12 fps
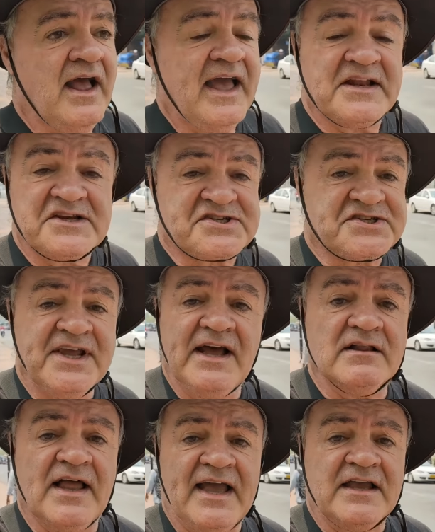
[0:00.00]
it is
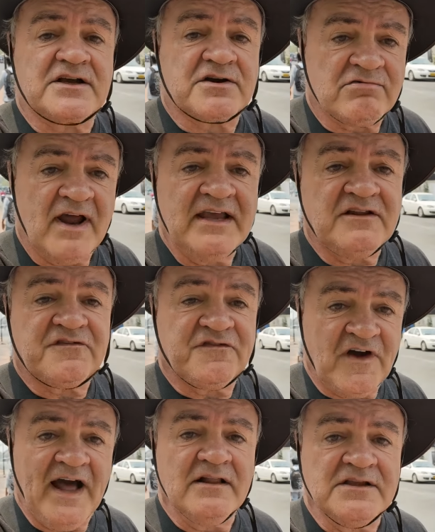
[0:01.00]
still a great
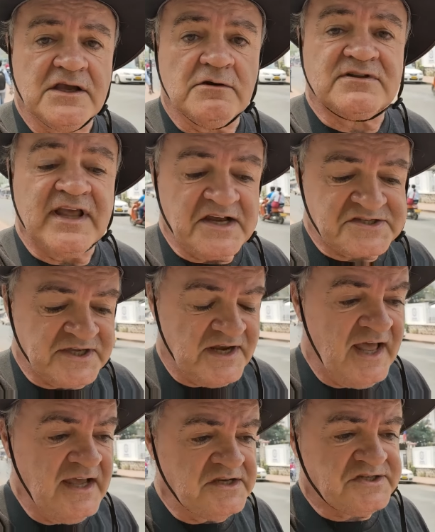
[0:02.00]
value
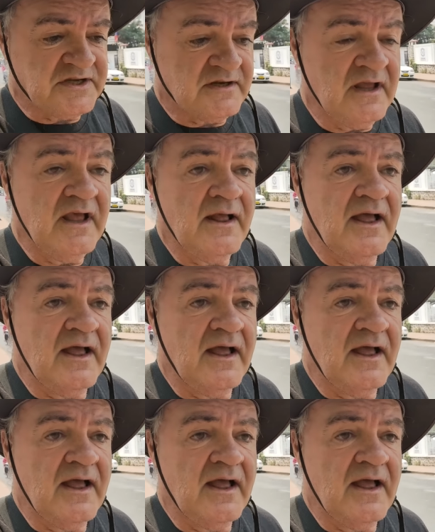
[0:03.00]
destination.